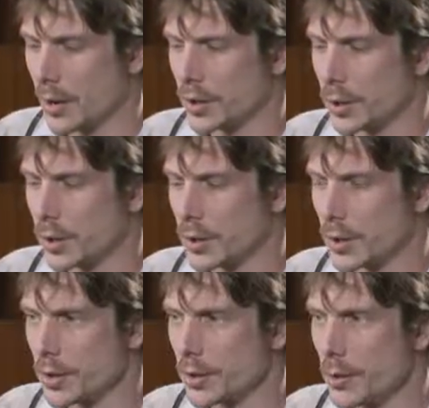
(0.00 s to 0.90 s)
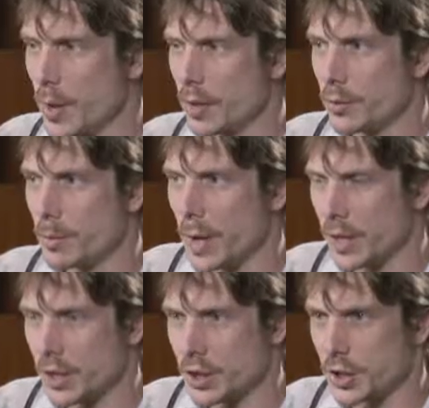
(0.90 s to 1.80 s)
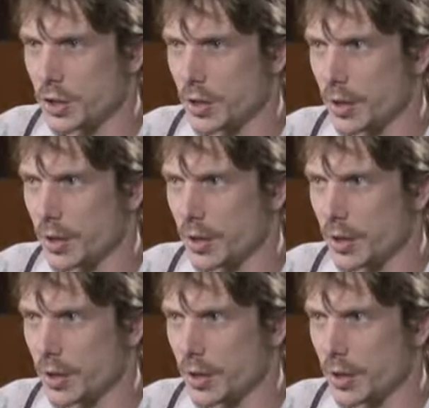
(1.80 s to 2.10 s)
It's also a new way to manage.